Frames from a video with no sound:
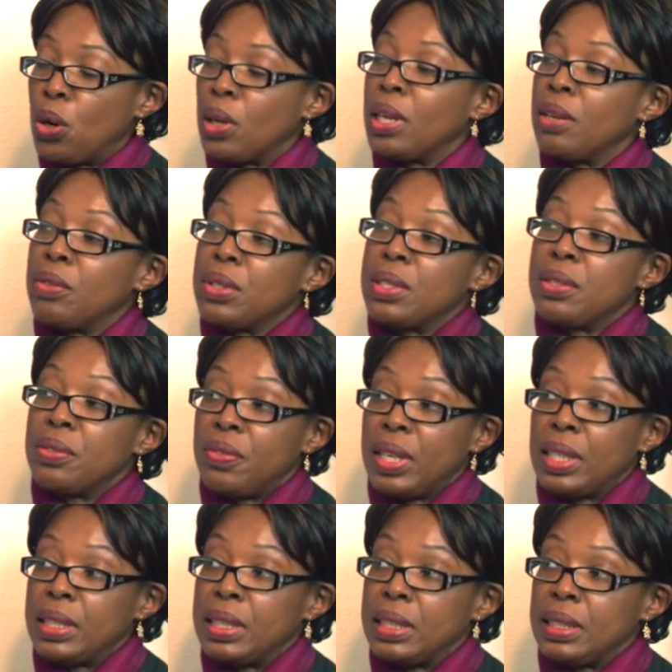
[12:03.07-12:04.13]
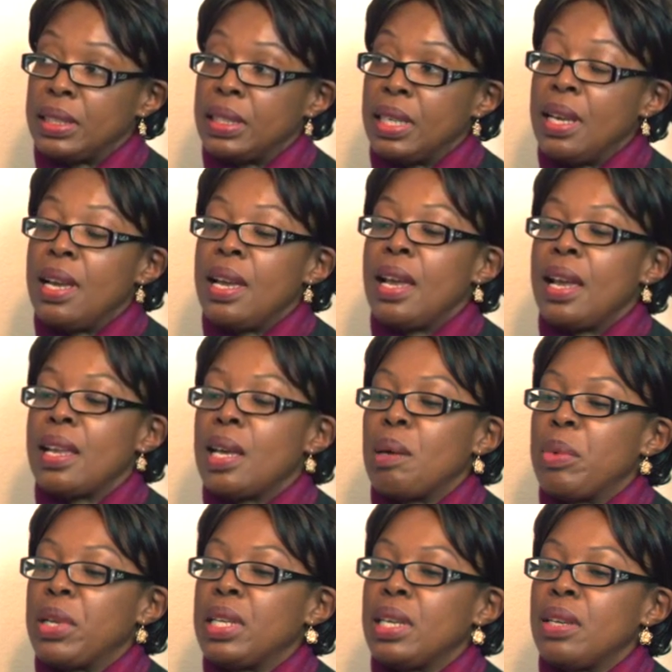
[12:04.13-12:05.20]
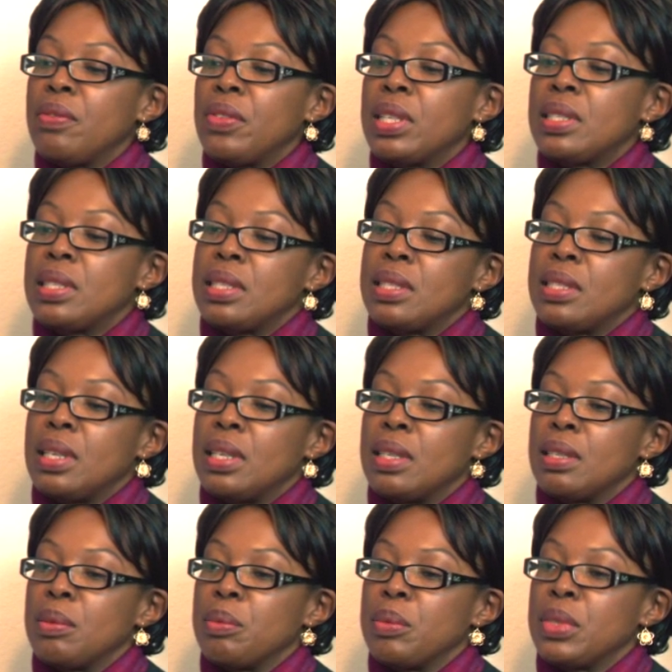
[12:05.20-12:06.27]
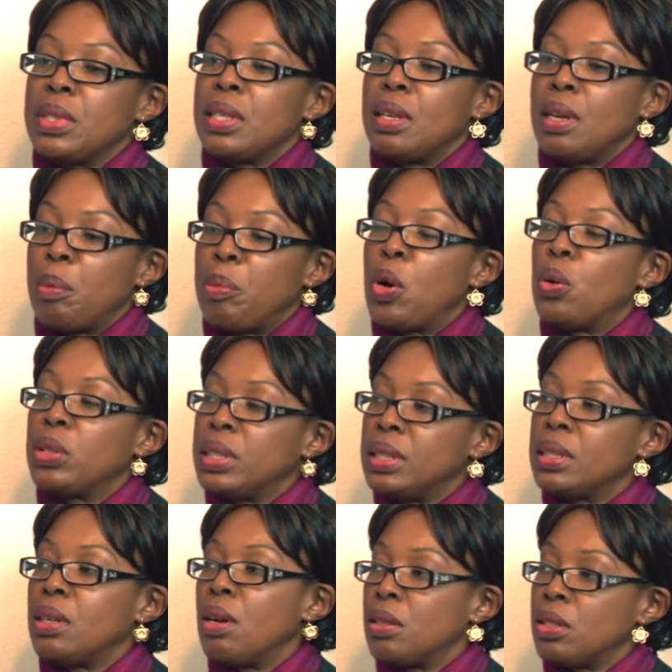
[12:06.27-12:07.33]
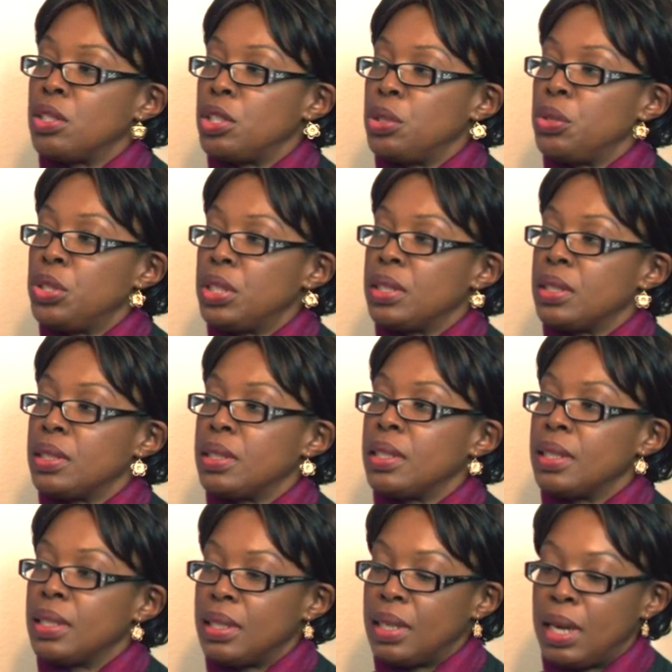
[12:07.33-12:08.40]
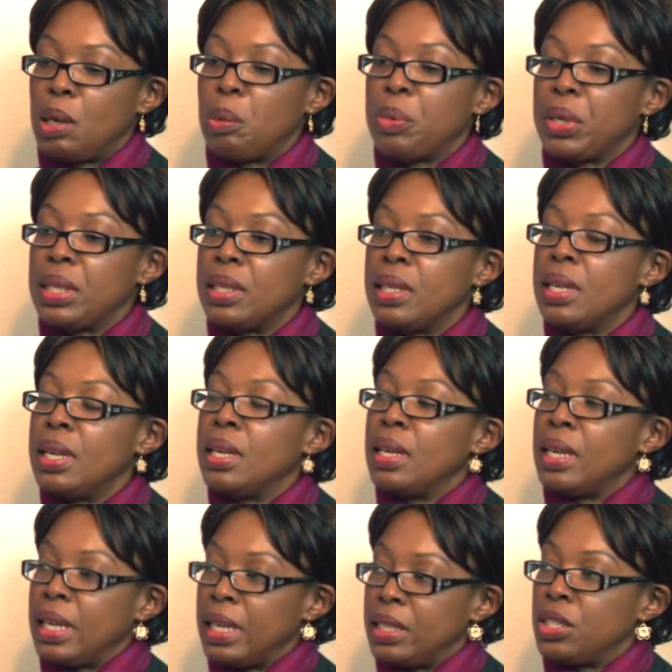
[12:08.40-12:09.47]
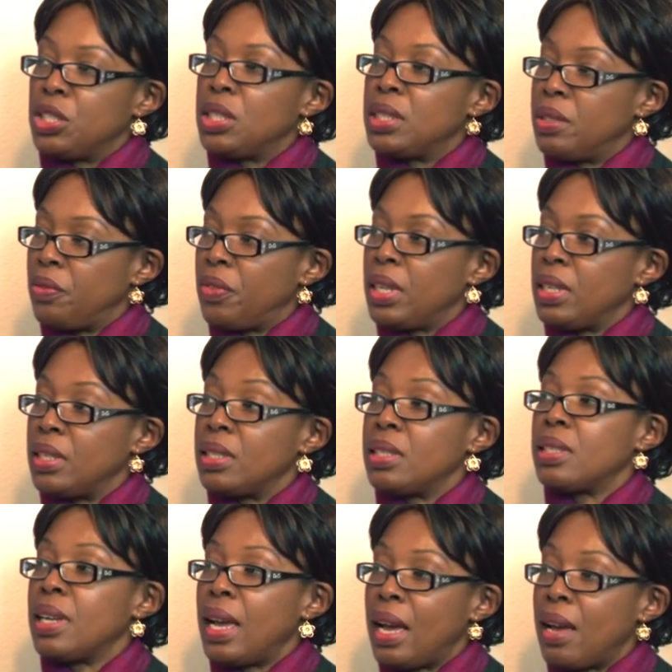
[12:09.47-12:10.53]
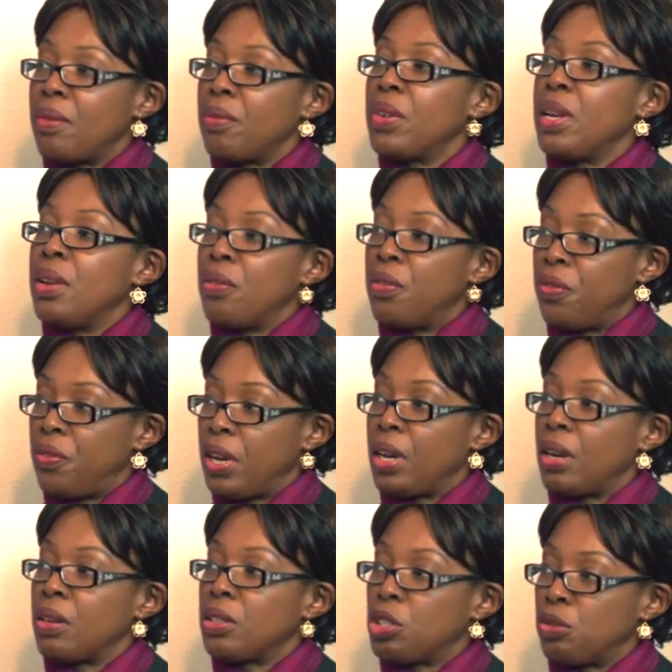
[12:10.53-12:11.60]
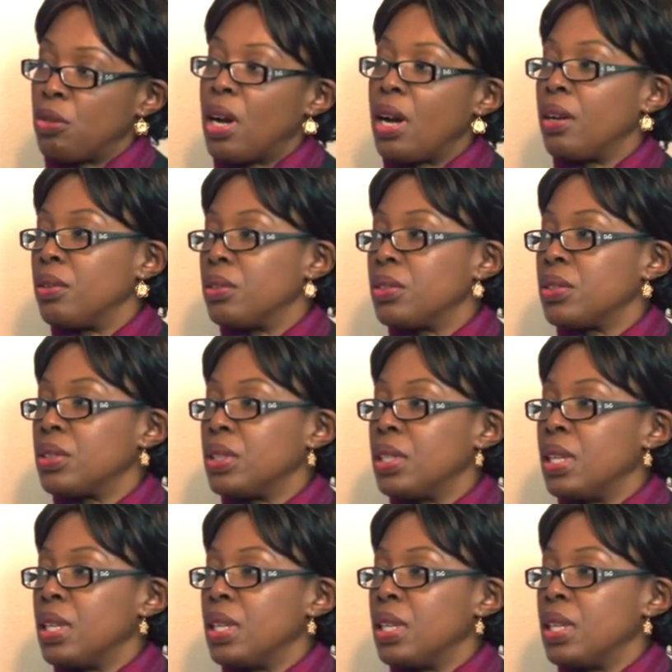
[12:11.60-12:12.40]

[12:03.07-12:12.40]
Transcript: all levels of felonies. And I believe this is upholding the Constitution, helping indigent defendants to have fair trials.